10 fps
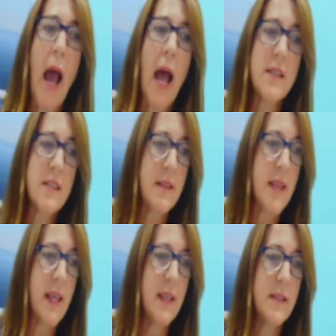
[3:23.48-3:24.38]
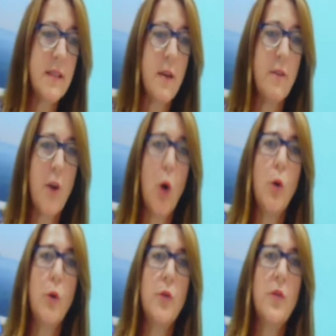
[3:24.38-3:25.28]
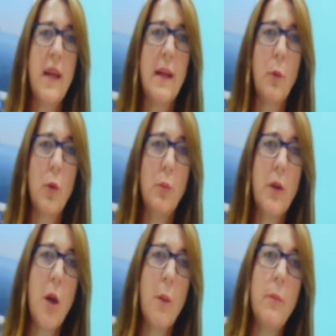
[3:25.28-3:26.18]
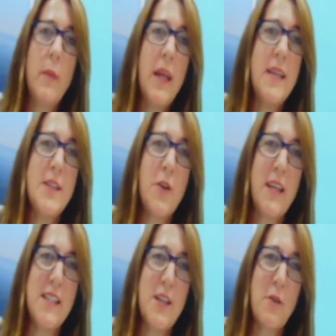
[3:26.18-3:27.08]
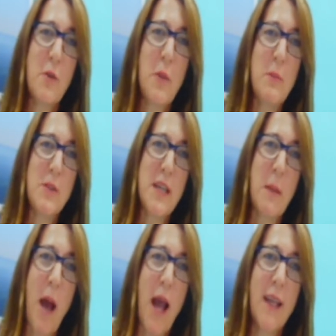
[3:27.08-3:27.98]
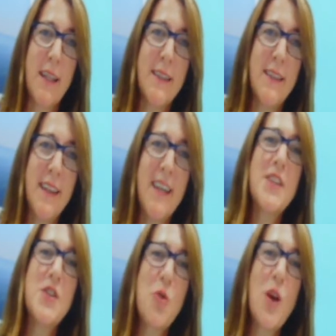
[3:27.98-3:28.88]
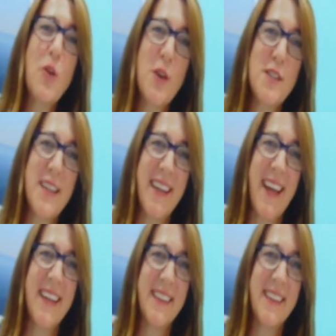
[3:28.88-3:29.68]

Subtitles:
As things evolve, then it will become easier and easier for people to get back in and enjoy cruising again.